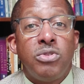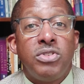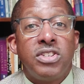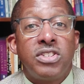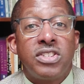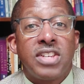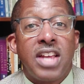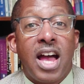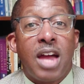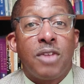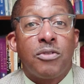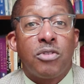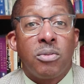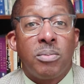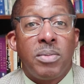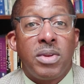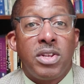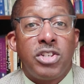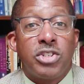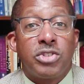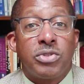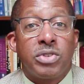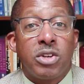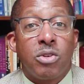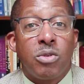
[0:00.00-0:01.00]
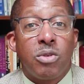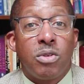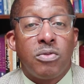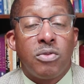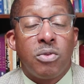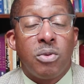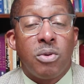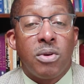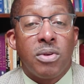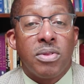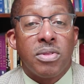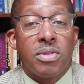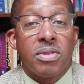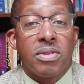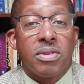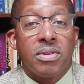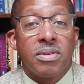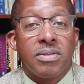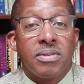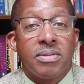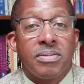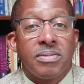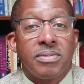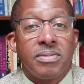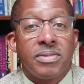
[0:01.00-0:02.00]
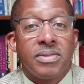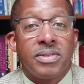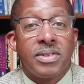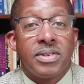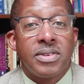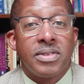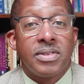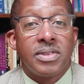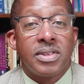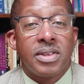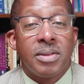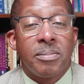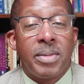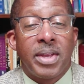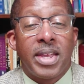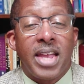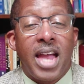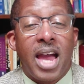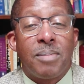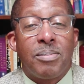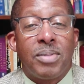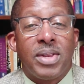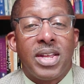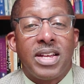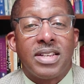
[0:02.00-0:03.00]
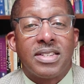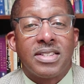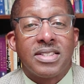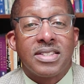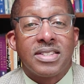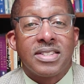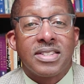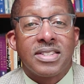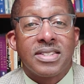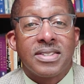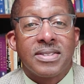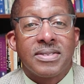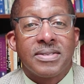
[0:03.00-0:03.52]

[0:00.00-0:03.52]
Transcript: design for ministry going forth. May God bless.